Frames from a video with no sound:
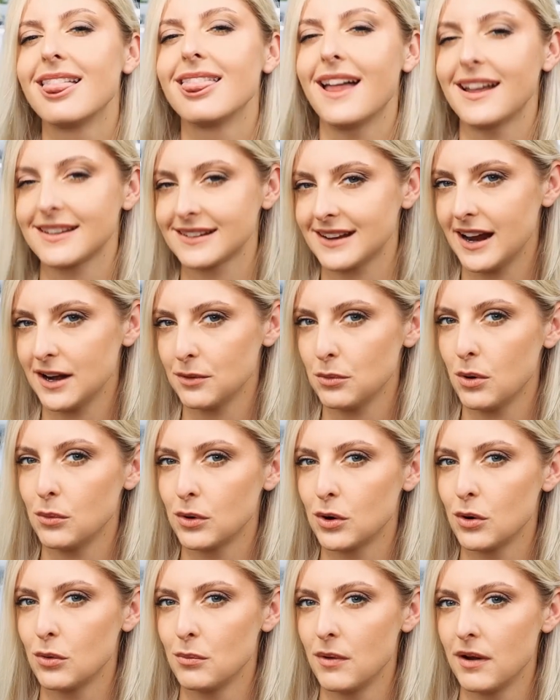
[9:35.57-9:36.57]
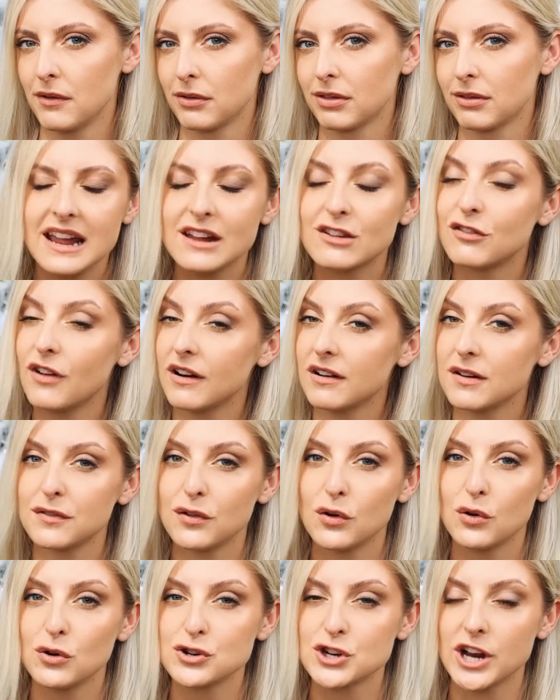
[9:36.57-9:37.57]
That's kind of what we're going with. It's very
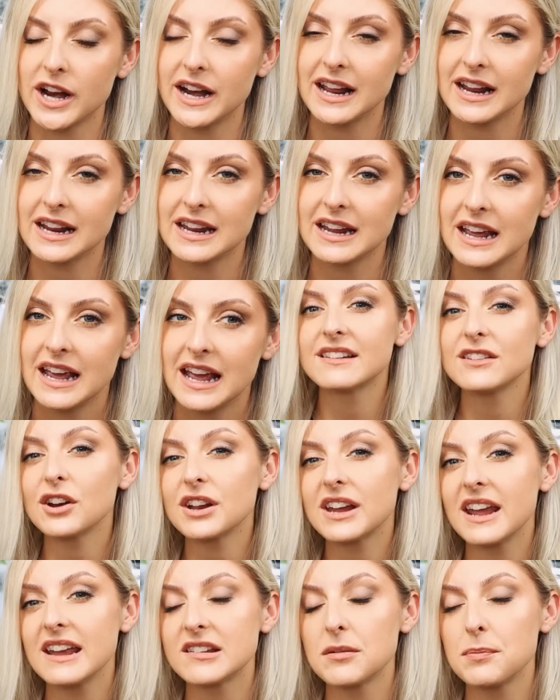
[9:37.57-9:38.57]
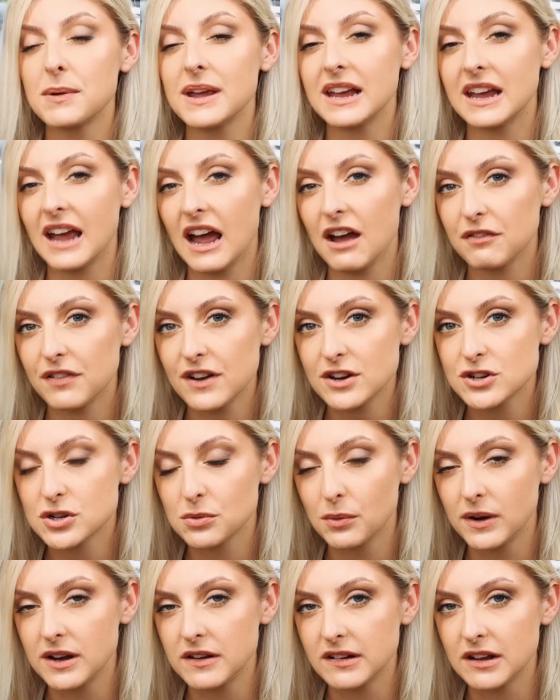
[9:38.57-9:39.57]
photogenic. It's not a case of being
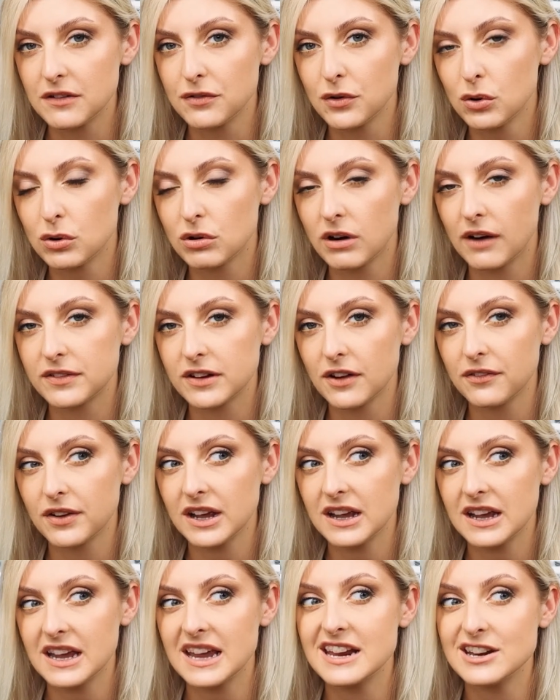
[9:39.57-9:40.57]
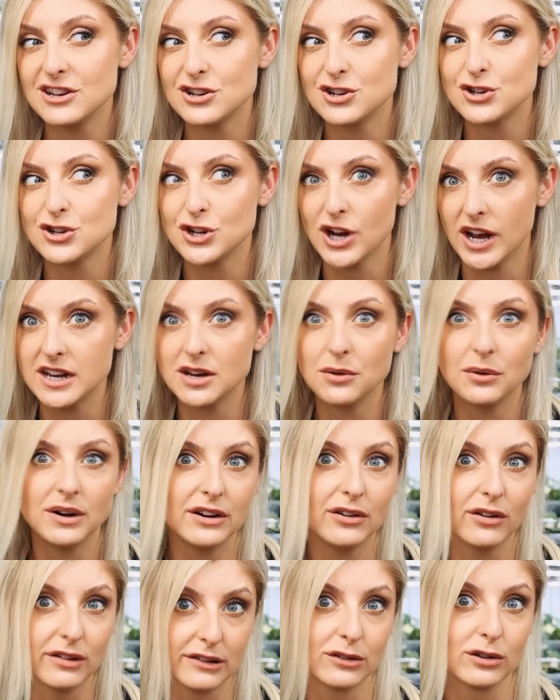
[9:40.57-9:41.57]
catfished when you see photographs of it. It
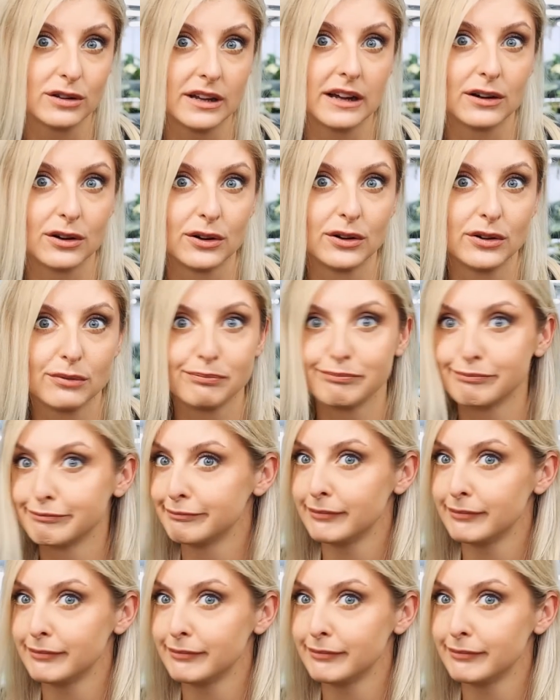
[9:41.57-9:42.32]
genuinely does look that good.